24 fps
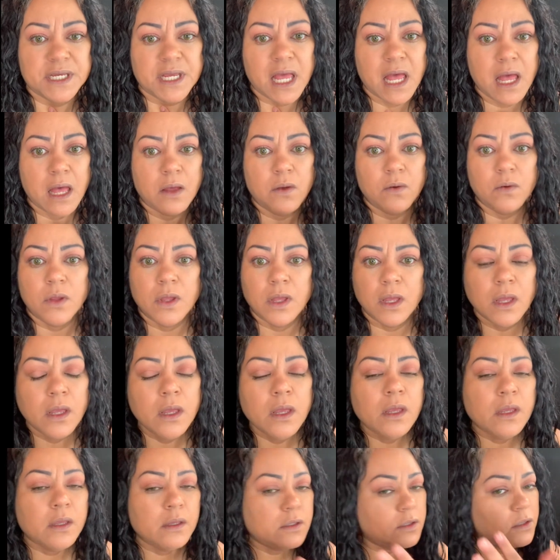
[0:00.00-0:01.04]
how
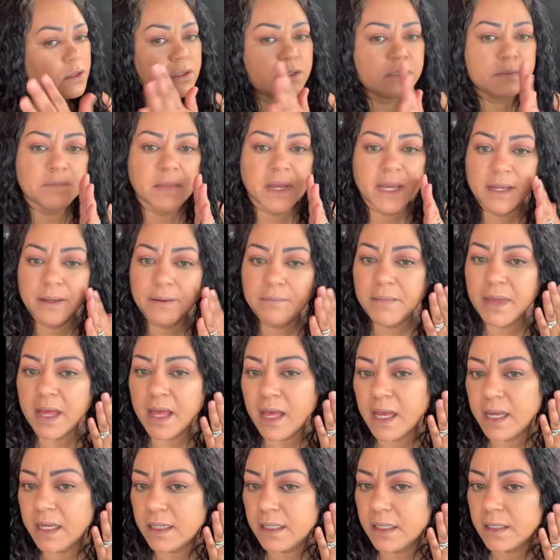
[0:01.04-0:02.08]
just my
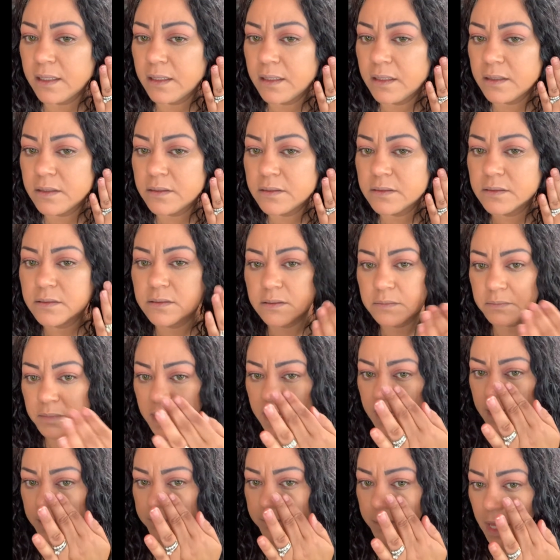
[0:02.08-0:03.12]
eyelid,
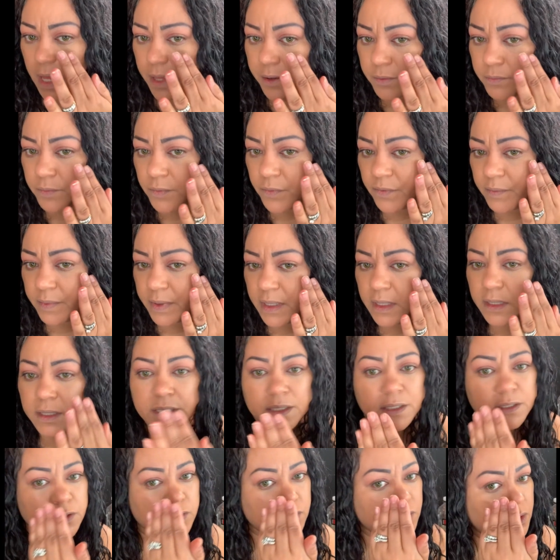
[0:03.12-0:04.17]
my bottom of my
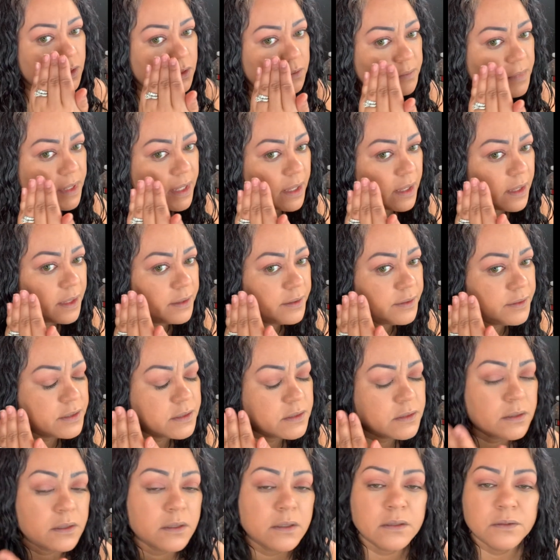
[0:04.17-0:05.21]
lids look, my eyes
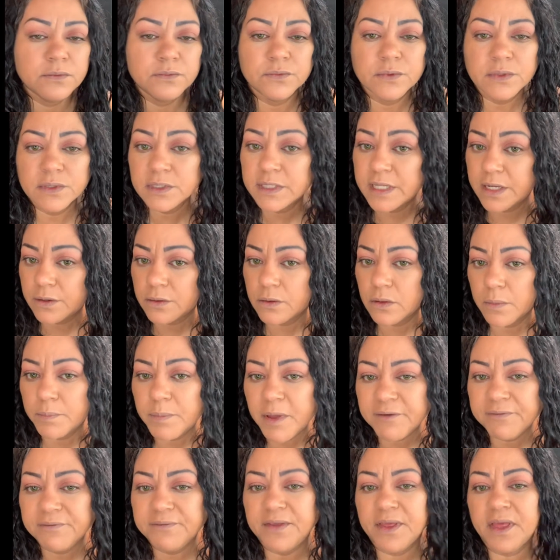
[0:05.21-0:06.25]
look, they don't look
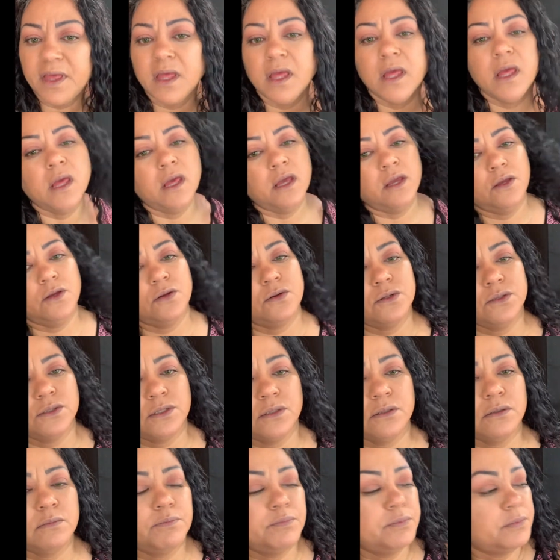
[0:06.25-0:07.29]
puffy. You don't see
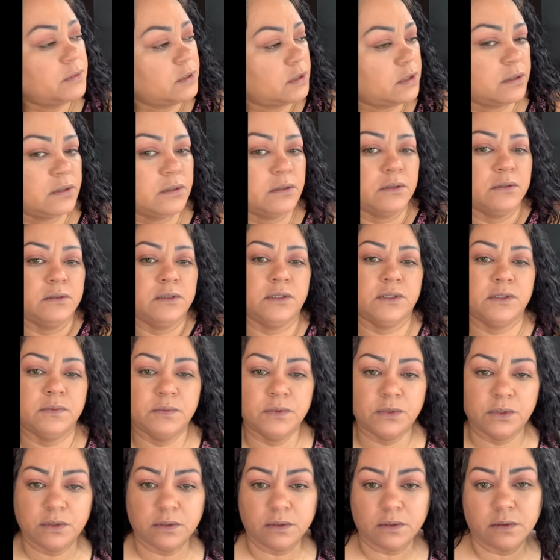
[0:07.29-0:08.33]

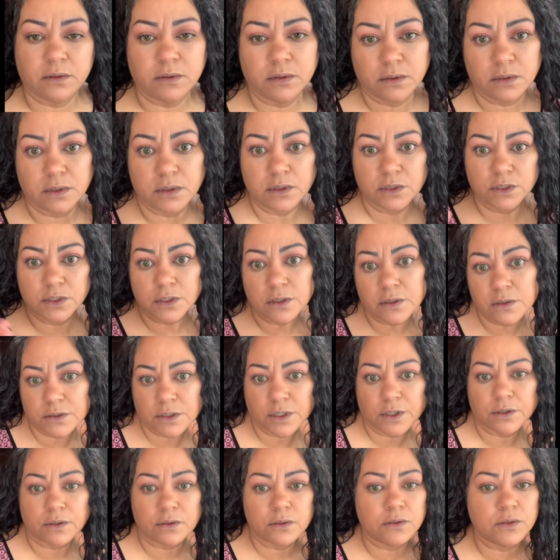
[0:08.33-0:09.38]
the
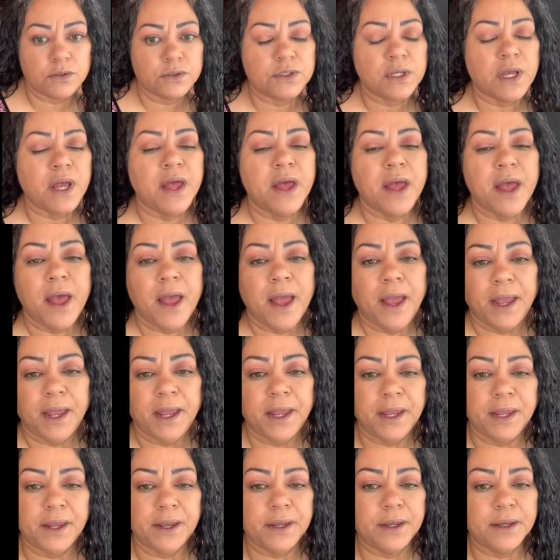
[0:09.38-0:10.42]
circles,
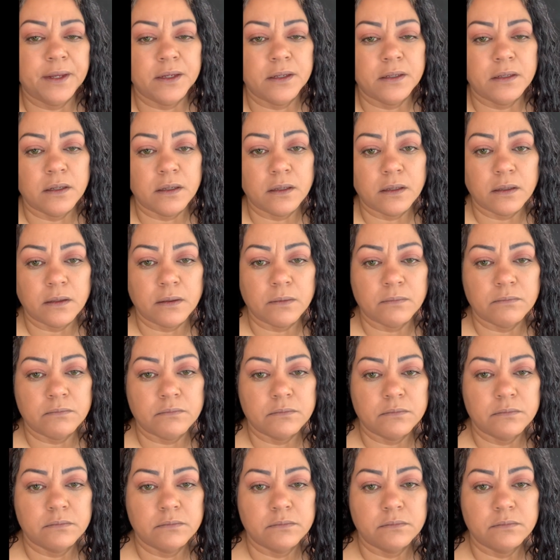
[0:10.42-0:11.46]
and
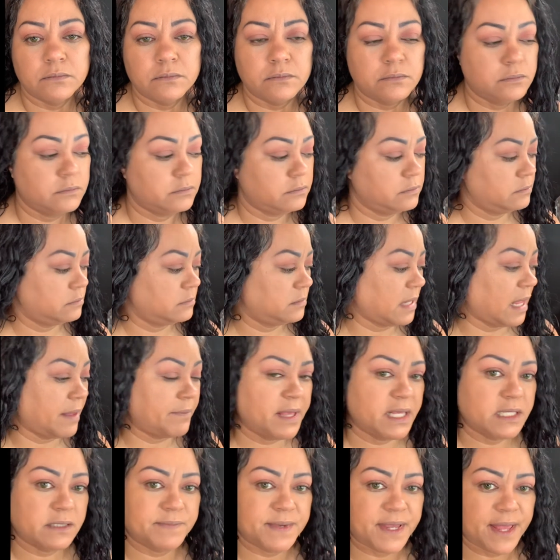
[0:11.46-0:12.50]
that
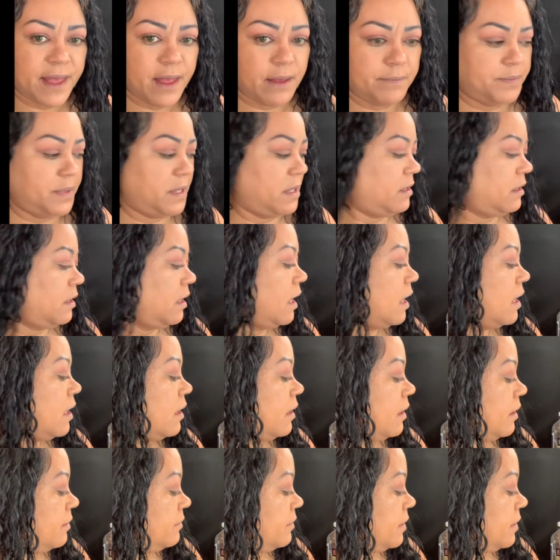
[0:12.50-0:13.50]
makes me happy. I